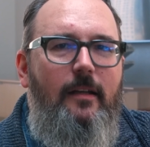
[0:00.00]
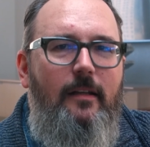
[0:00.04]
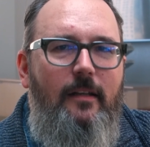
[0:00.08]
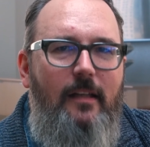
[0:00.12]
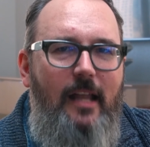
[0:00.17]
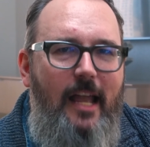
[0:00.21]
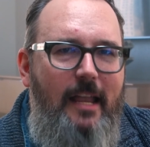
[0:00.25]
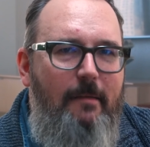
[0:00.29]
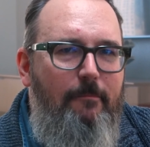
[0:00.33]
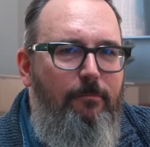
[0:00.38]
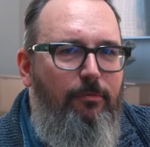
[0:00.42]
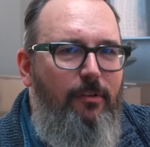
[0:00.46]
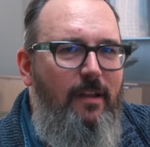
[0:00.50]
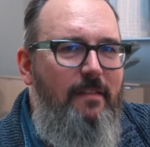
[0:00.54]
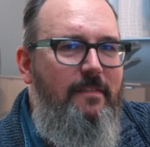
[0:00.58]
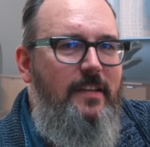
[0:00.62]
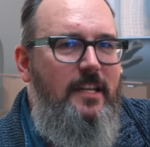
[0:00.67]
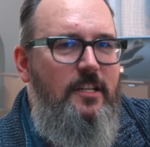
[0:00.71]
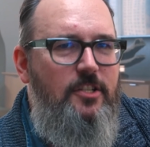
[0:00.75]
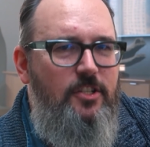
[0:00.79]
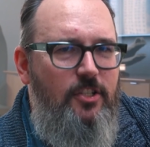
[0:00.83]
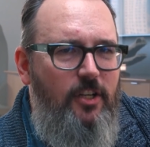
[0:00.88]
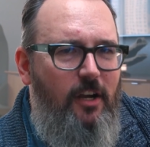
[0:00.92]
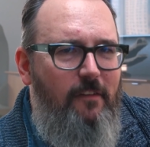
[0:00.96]
Like
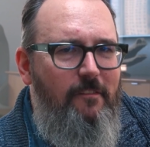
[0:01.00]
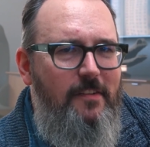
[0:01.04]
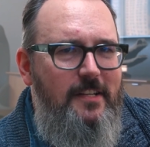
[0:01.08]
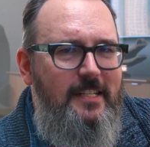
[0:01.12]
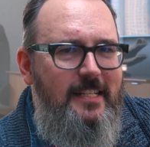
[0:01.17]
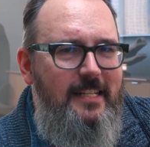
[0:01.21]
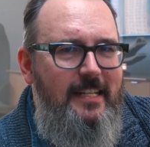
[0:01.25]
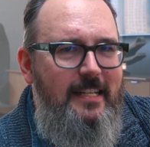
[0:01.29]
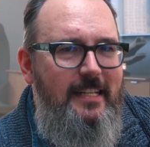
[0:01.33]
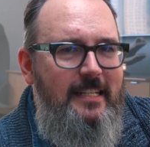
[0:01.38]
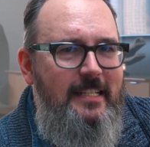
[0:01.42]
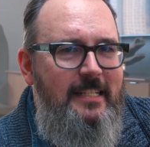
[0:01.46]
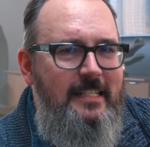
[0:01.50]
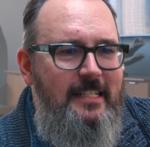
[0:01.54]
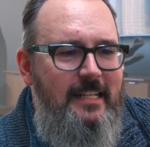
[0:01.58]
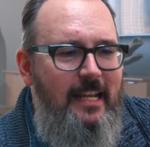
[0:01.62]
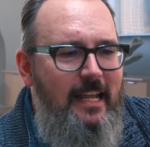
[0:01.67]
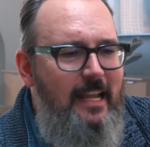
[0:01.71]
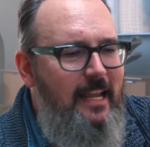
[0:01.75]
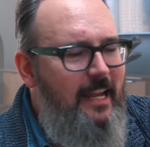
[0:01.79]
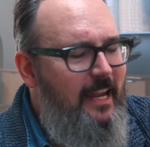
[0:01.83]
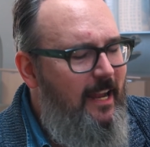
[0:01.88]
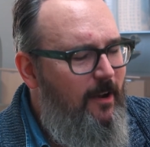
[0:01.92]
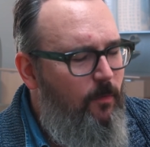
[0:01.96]
previous Surfaces,
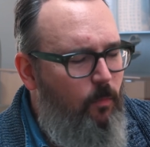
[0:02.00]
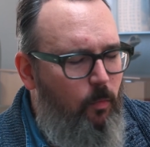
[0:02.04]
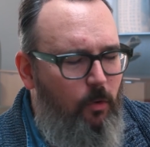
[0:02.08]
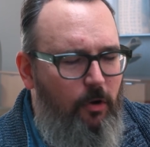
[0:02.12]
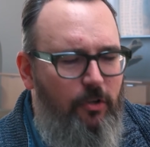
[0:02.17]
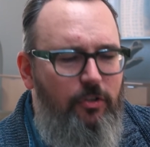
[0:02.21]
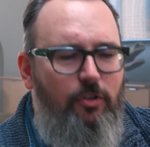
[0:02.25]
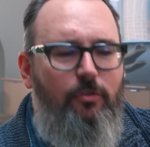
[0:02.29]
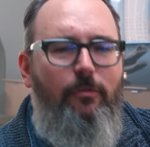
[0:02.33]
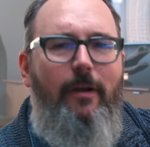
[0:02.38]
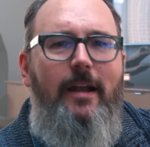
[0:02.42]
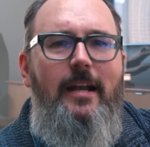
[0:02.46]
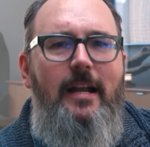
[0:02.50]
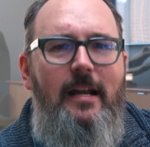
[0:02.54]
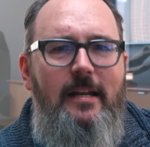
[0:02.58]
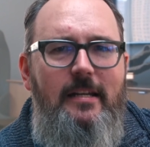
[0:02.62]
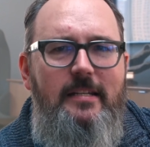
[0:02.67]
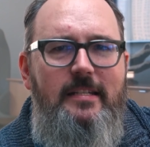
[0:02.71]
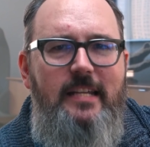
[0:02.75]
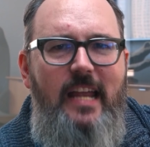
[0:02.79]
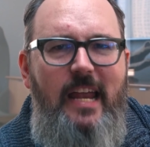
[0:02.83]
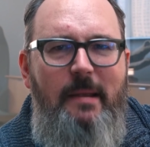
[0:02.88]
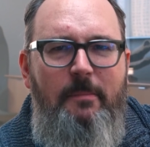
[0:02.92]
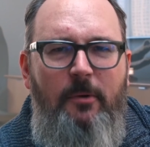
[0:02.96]
it works great on a
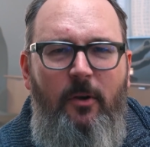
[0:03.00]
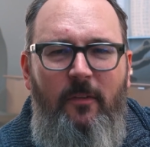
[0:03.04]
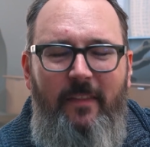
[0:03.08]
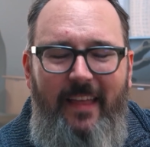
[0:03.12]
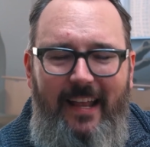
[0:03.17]
table.